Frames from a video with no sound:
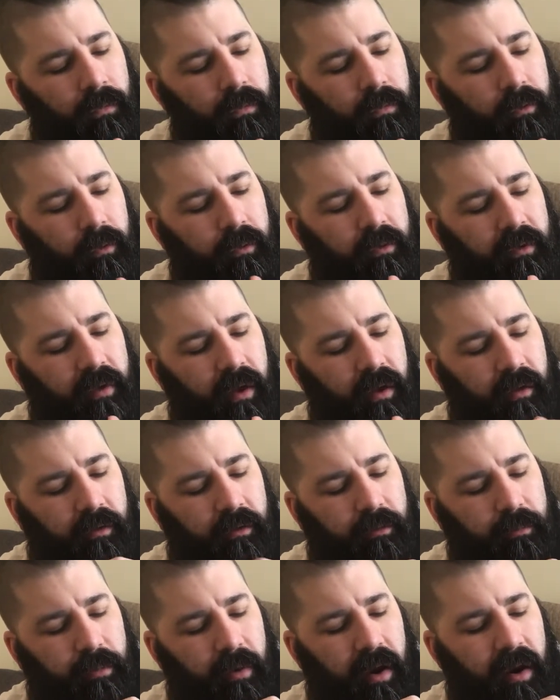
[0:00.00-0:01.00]
So it's kind of
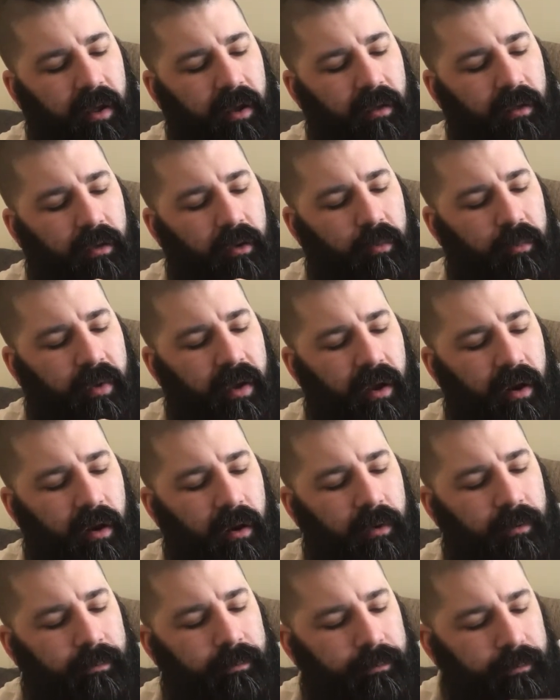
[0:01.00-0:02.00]
spreading a little
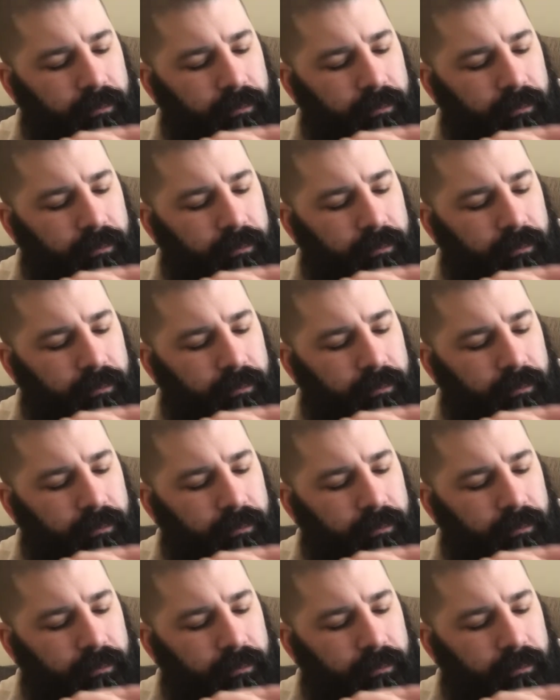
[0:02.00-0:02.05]
better.